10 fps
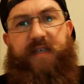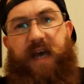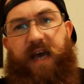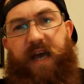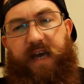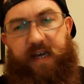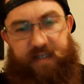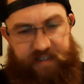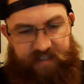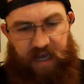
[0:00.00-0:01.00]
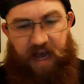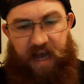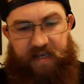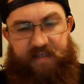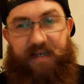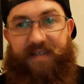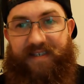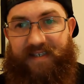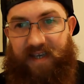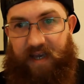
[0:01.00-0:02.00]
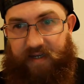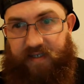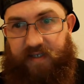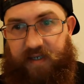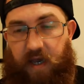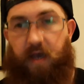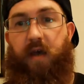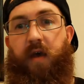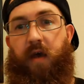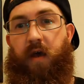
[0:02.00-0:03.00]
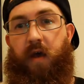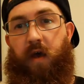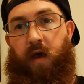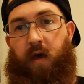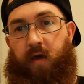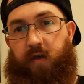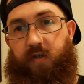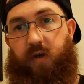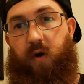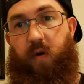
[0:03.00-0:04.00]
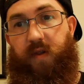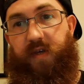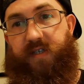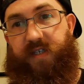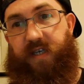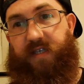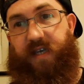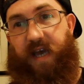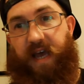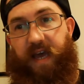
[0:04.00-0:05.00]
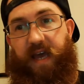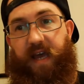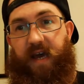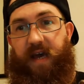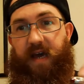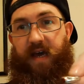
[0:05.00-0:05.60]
is a size 6. So this is a